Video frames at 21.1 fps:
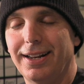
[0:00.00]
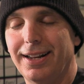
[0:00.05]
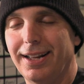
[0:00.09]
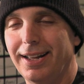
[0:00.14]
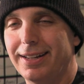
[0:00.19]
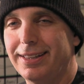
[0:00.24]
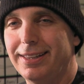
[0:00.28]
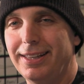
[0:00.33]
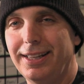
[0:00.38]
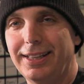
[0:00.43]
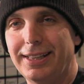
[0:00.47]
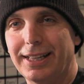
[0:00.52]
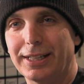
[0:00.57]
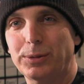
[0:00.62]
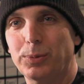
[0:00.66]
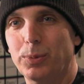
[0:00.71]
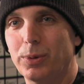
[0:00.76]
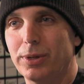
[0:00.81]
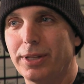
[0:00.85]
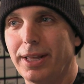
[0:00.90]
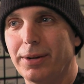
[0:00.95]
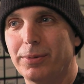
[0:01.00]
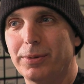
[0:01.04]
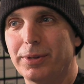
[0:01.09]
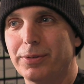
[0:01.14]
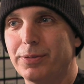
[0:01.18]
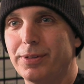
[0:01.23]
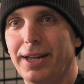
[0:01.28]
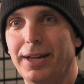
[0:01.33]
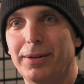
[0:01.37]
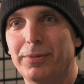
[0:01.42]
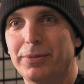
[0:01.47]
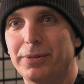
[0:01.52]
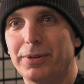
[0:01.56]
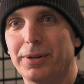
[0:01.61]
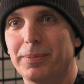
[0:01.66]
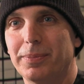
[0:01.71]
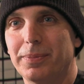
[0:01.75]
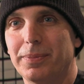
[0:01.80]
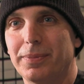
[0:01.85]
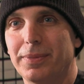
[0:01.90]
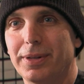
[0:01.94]
I think that's where that riff came
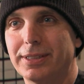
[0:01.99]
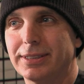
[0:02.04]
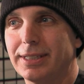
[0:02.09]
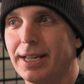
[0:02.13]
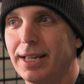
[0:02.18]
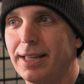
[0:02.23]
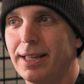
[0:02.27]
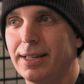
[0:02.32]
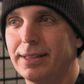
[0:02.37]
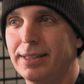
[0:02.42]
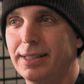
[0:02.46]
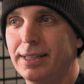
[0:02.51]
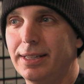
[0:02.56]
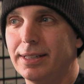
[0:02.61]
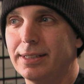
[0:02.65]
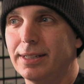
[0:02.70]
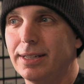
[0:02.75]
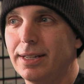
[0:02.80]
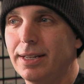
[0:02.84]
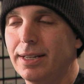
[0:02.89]
from, because I think